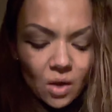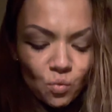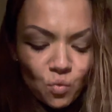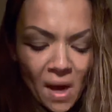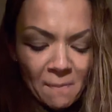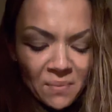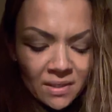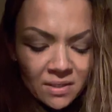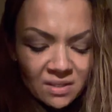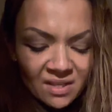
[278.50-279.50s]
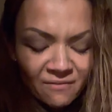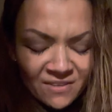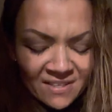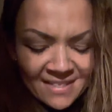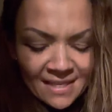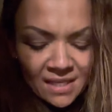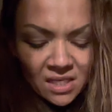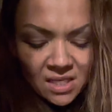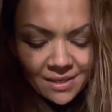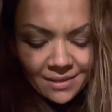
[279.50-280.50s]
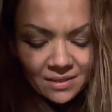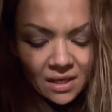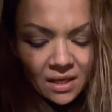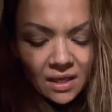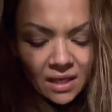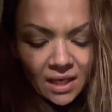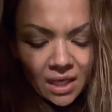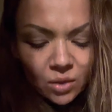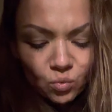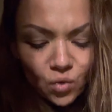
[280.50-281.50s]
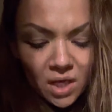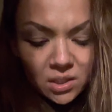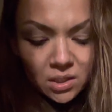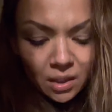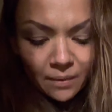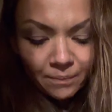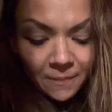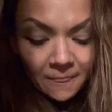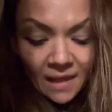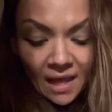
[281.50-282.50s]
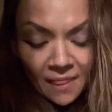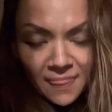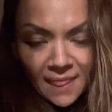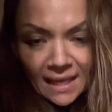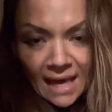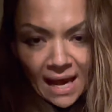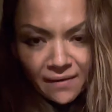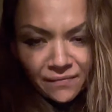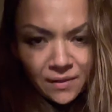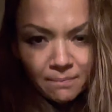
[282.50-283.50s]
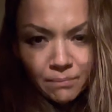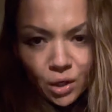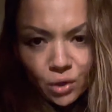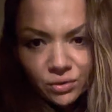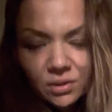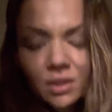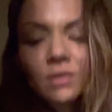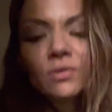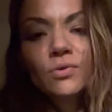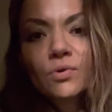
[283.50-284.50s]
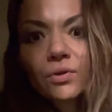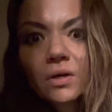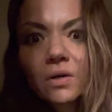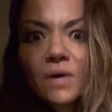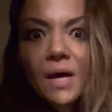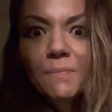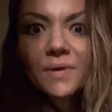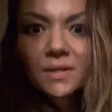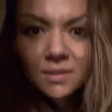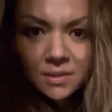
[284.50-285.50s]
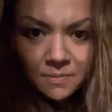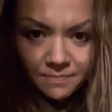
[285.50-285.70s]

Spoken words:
weapons facilities in Russia. They have the most nuclear weapons.